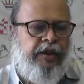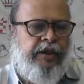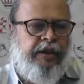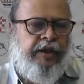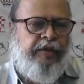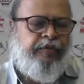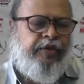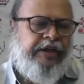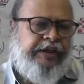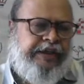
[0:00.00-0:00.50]

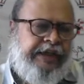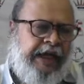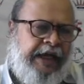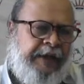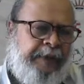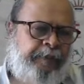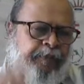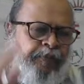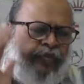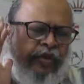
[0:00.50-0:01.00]
Every
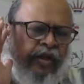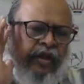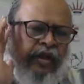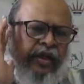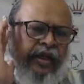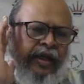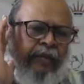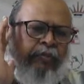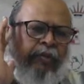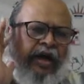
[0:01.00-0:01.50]
time
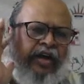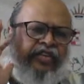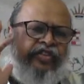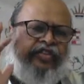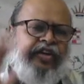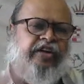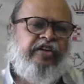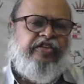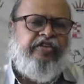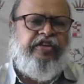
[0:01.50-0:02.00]
a
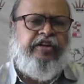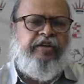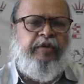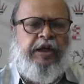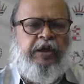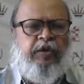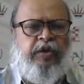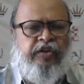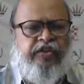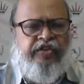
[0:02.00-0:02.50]
master's
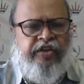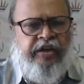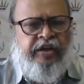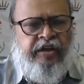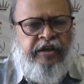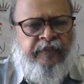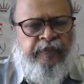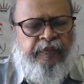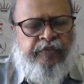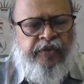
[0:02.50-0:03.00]

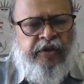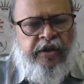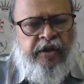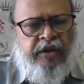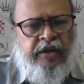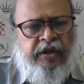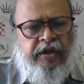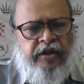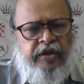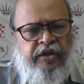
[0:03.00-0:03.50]
evaluation
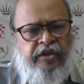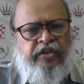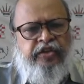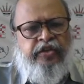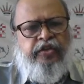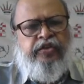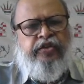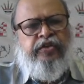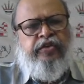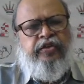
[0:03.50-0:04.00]

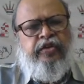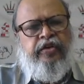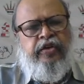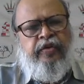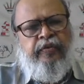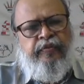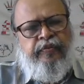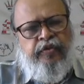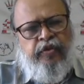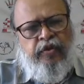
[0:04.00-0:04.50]
is
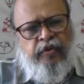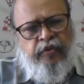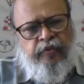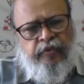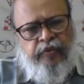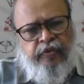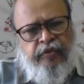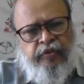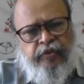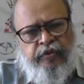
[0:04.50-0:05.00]

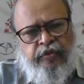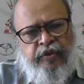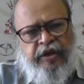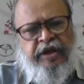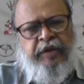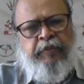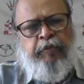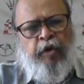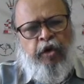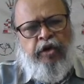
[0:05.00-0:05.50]
very
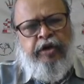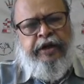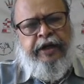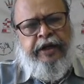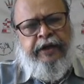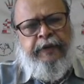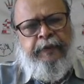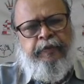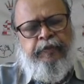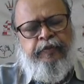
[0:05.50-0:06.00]

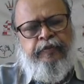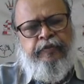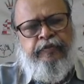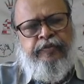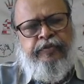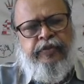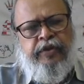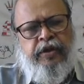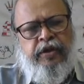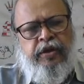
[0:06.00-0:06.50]
important.
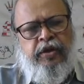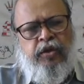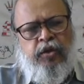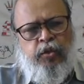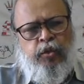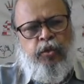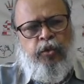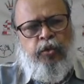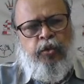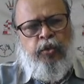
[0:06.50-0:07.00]

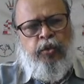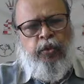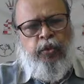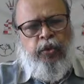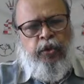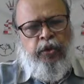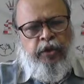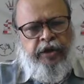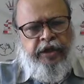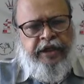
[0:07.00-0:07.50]
To
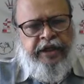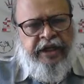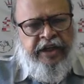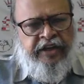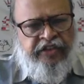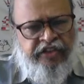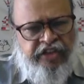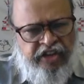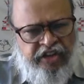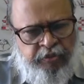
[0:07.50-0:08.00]

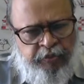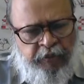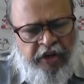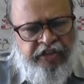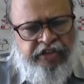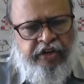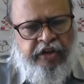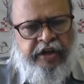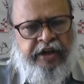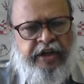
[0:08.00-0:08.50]
regain chess
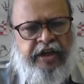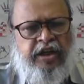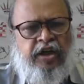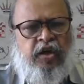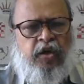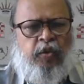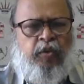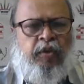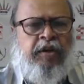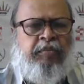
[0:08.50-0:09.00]
mastery,
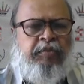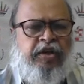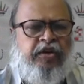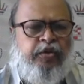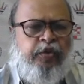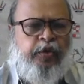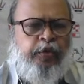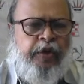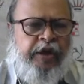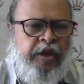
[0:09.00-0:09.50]
one must
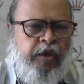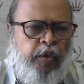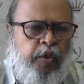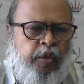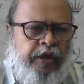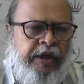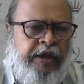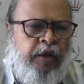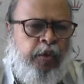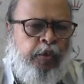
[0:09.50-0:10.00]
be very
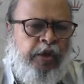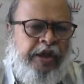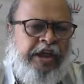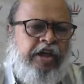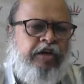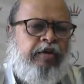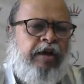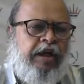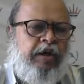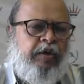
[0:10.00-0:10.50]
good in quick
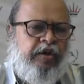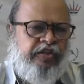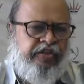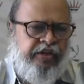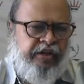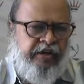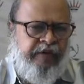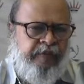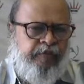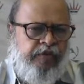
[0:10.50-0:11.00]

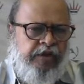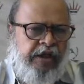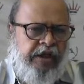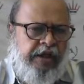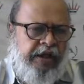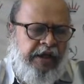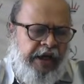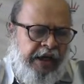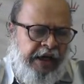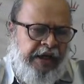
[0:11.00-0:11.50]
evaluation
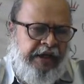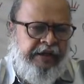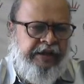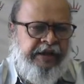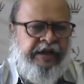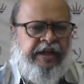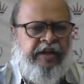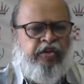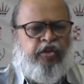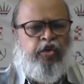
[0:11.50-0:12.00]
and
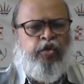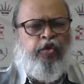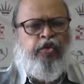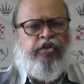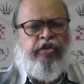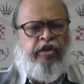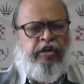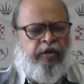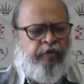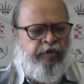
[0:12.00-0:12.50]
then
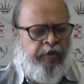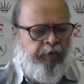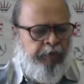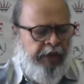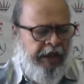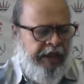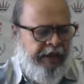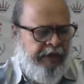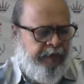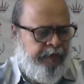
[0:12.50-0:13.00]
execution of the
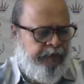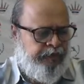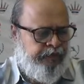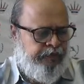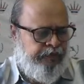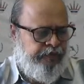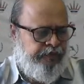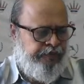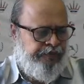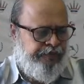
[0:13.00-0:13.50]
plan.
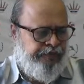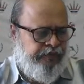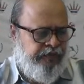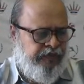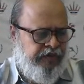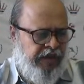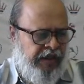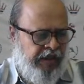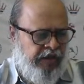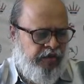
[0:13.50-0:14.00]

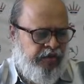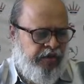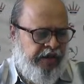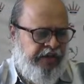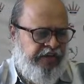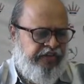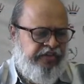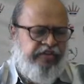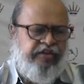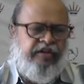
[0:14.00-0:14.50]
Hello,
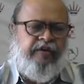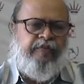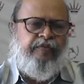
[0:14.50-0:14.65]
Tanishq.